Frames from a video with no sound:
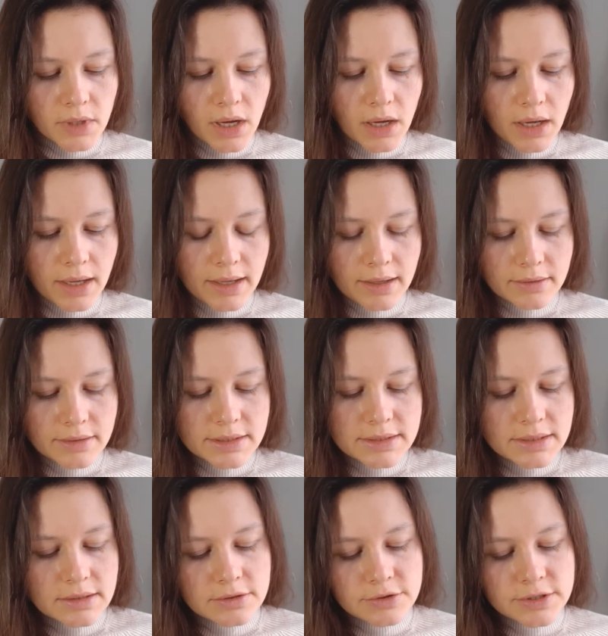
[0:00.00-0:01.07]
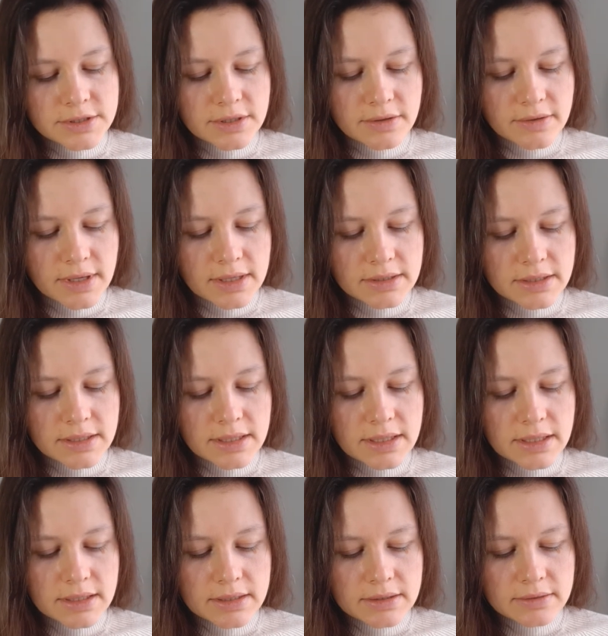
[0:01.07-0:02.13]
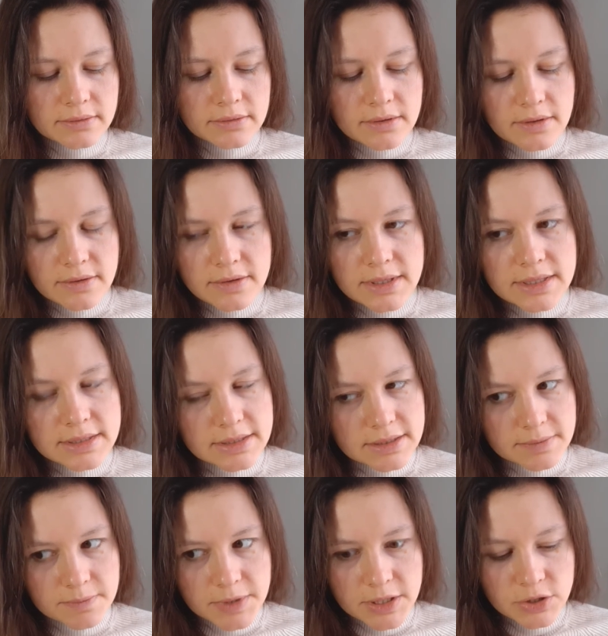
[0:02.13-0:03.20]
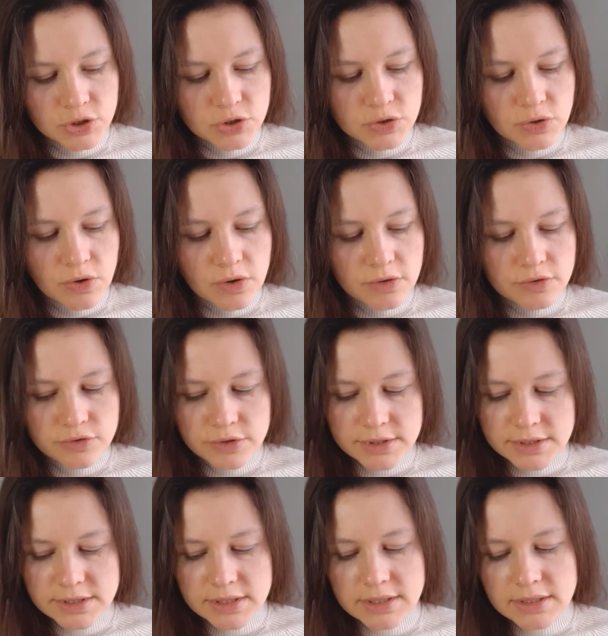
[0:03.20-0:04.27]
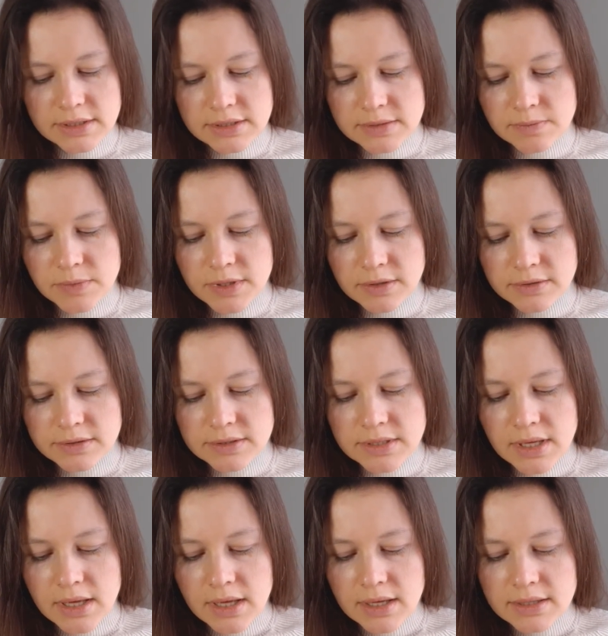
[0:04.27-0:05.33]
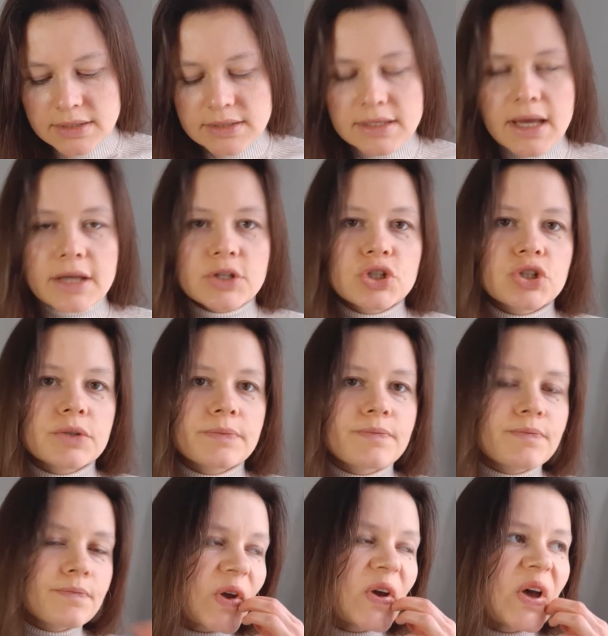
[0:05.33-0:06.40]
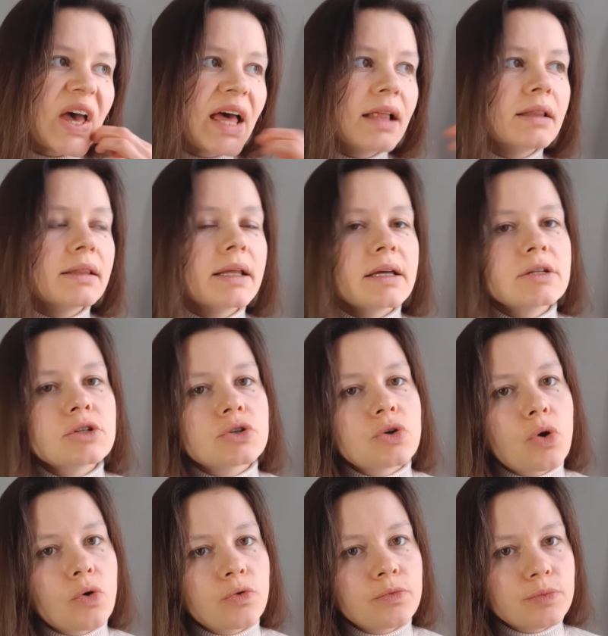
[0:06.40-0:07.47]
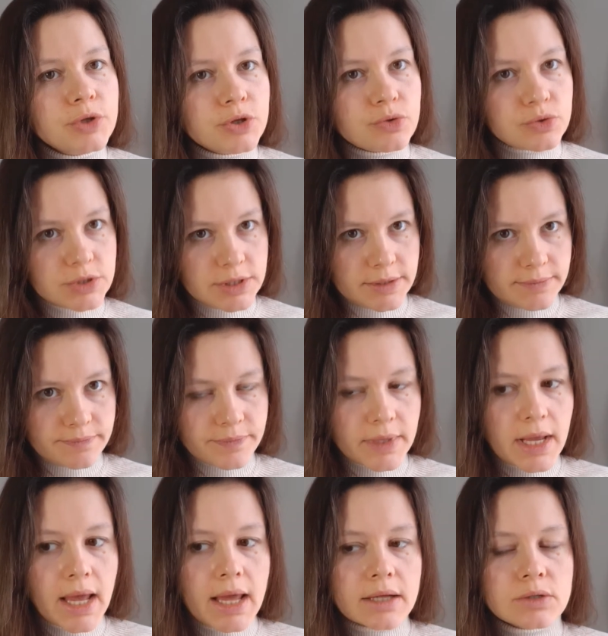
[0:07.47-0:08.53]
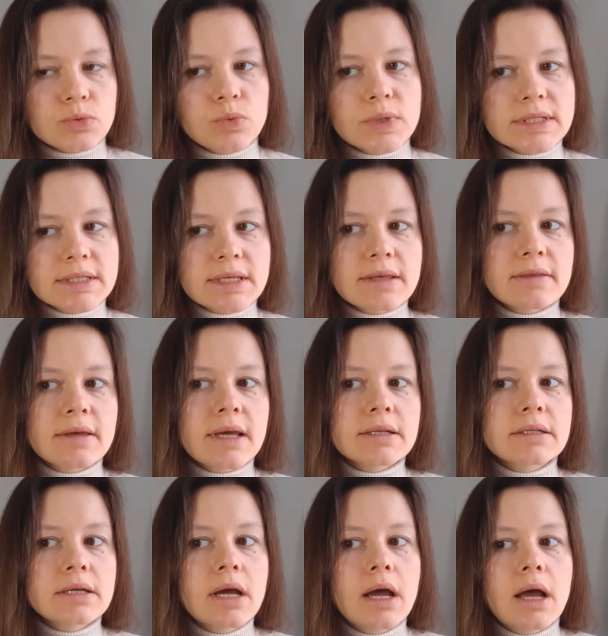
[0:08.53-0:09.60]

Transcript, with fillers: Uh, it's interesting that in this speech Socrates builds such a ladder of beauty, and we see that